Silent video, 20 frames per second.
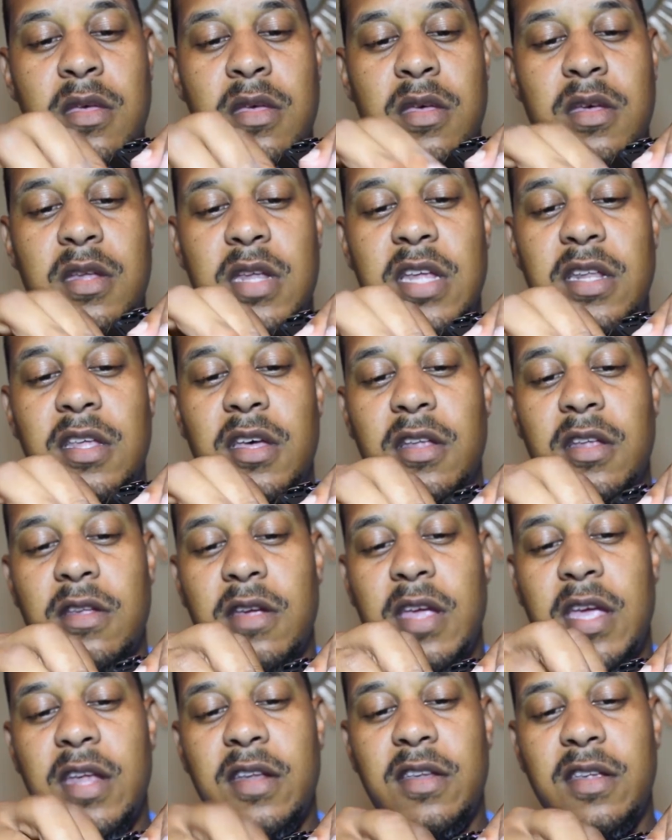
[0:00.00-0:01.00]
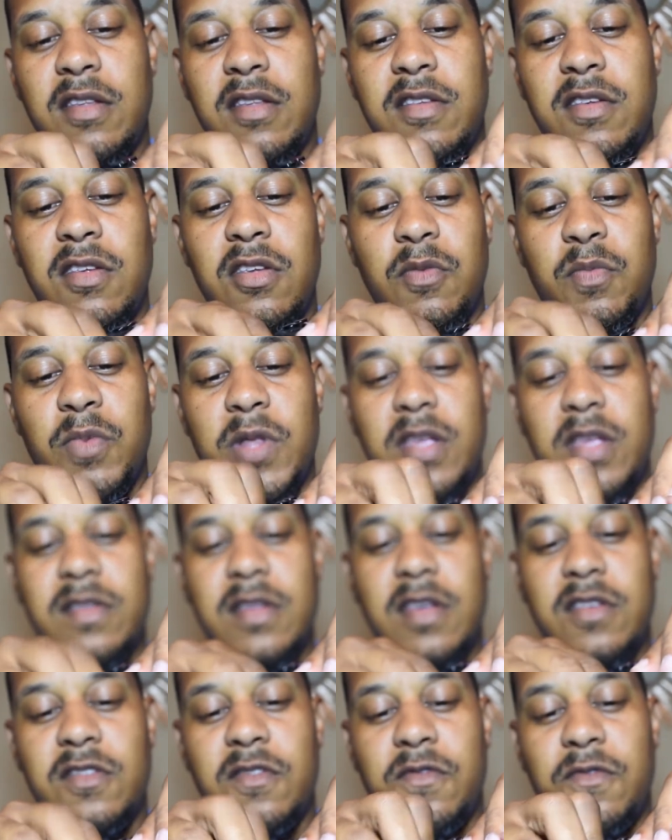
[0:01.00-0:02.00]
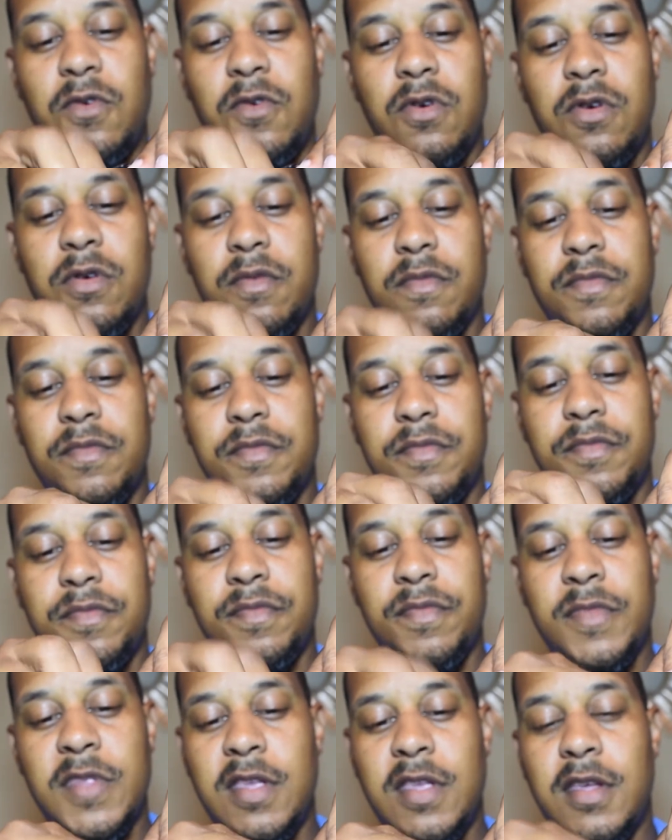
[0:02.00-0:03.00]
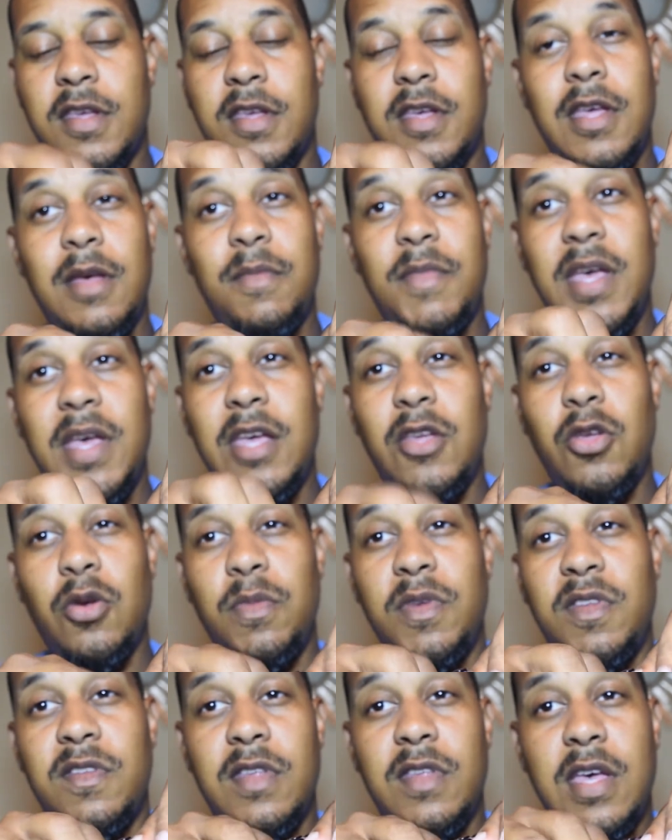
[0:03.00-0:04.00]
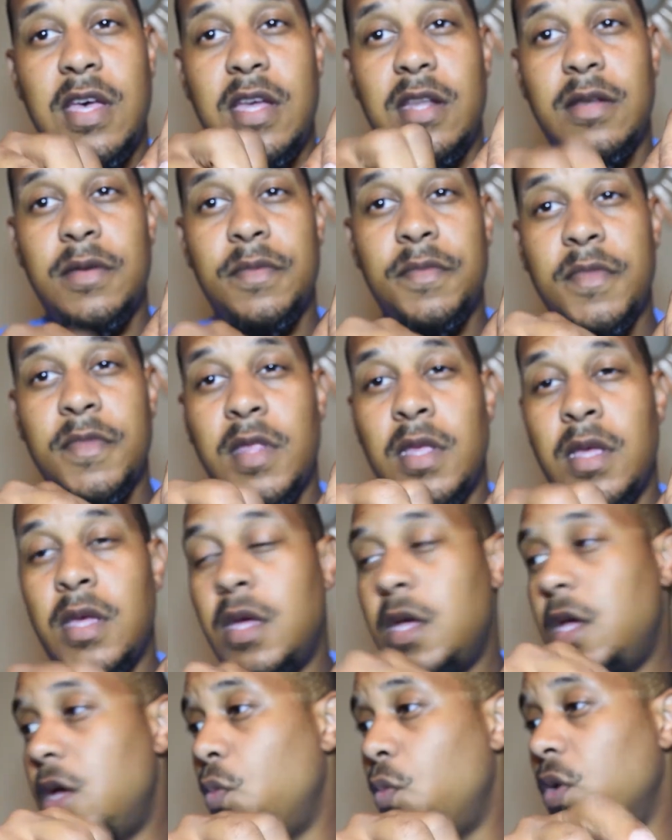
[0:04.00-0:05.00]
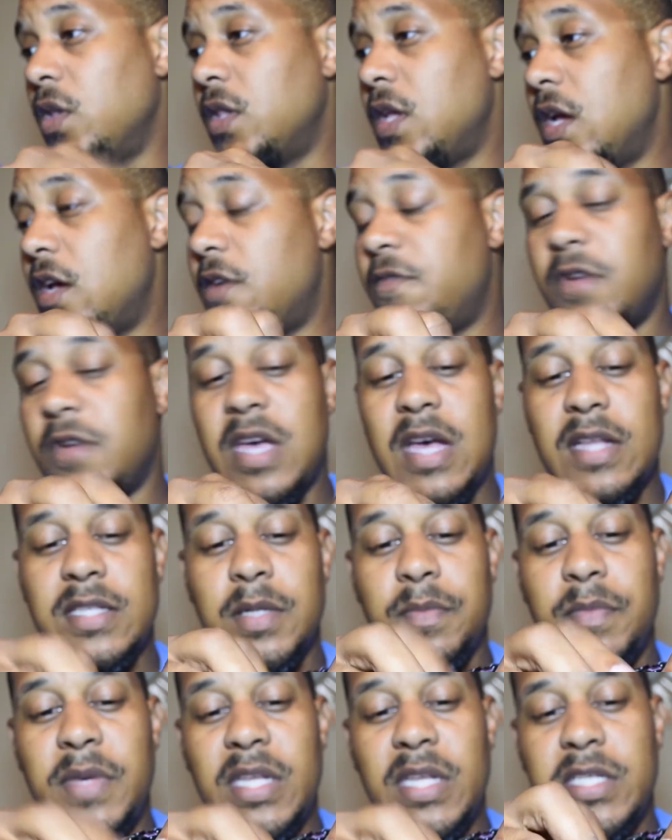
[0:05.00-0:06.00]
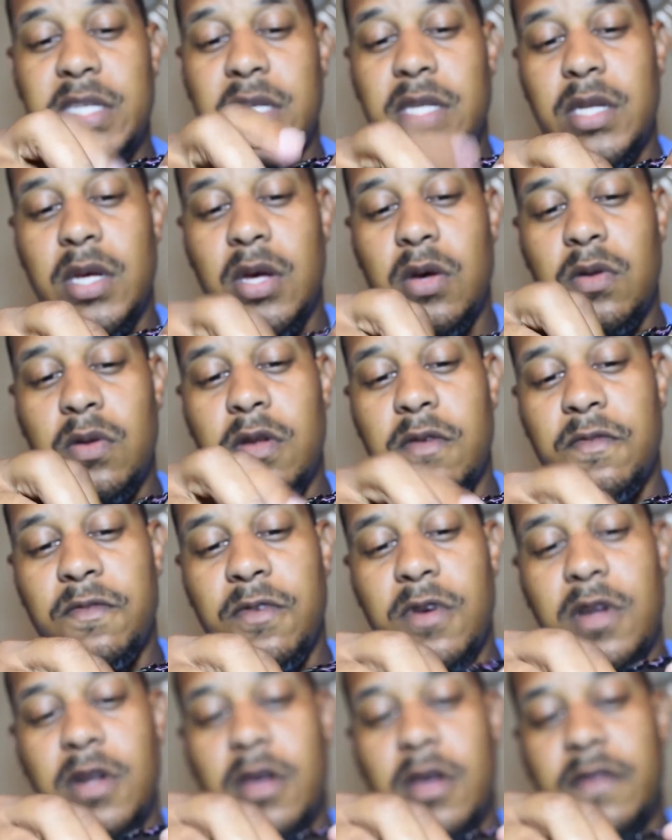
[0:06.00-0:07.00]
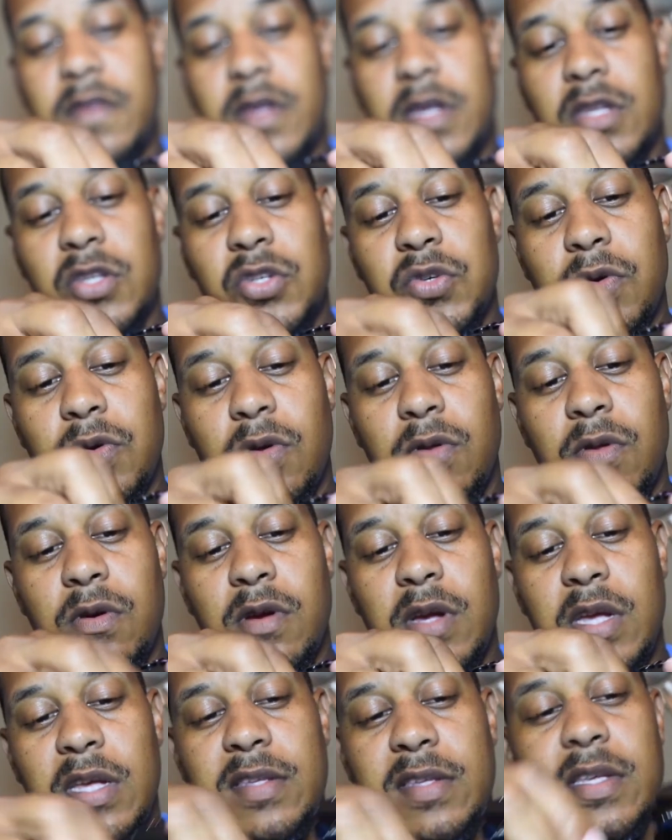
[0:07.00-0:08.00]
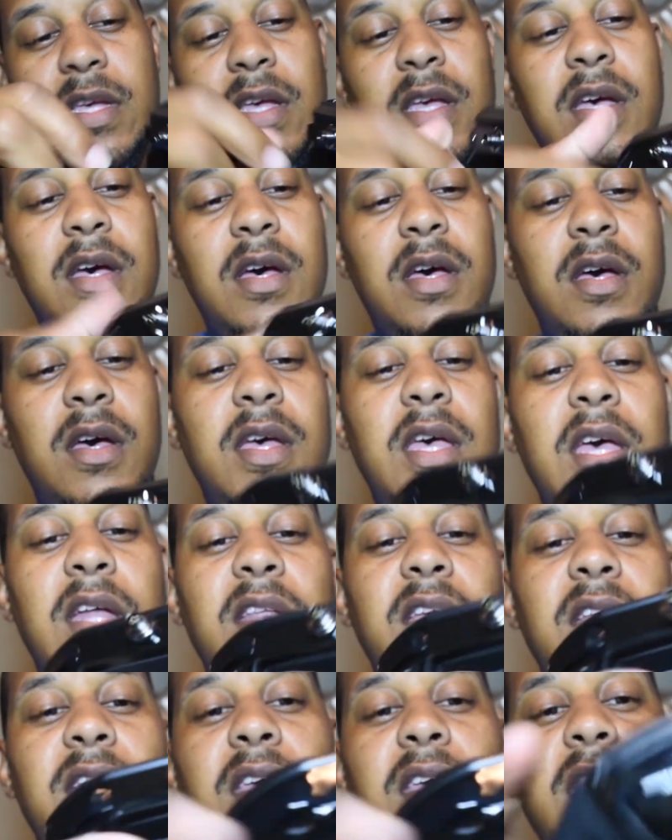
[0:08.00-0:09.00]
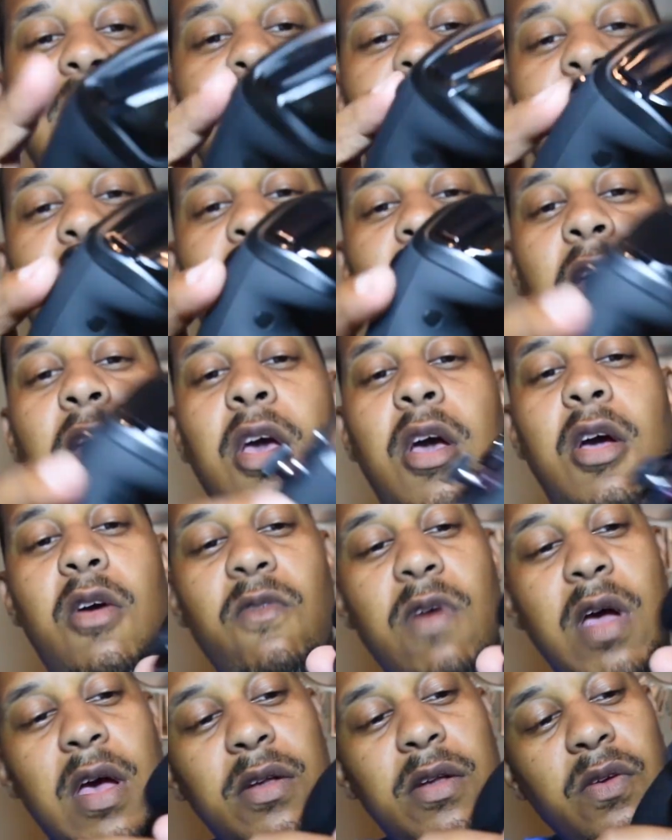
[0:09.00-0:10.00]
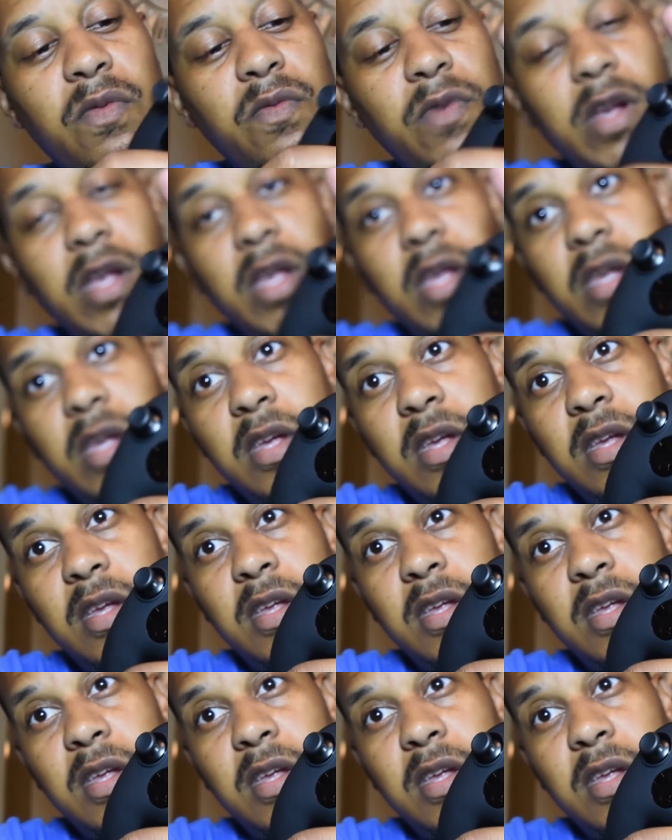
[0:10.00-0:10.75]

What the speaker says: Connect the other end into your PlayStation 4, and man, you'll be set. And one thing I forgot to mention, on the front of the controller is a LED around the ring.